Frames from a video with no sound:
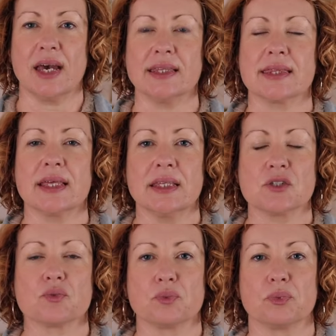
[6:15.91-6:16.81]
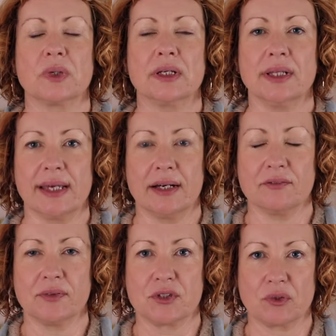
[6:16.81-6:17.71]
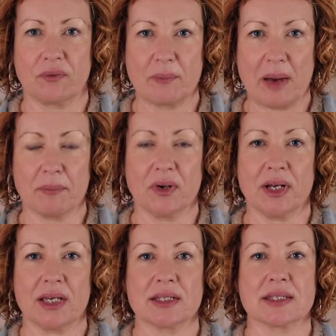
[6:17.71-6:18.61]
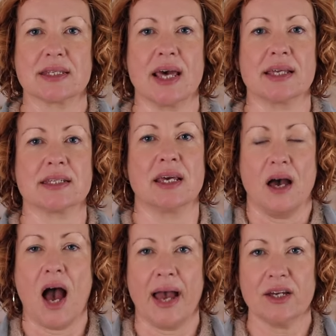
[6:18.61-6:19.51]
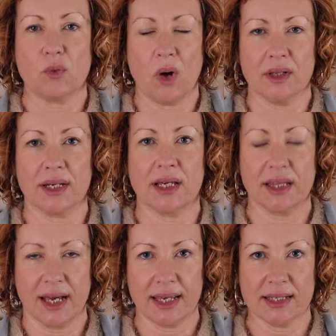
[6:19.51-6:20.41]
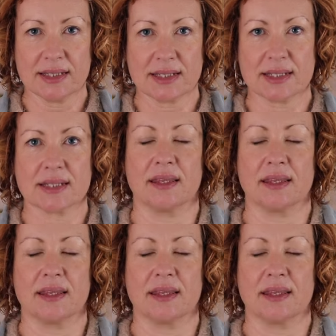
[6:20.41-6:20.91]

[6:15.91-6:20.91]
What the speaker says: And the thing that's really helpful to remember is that high quality clients,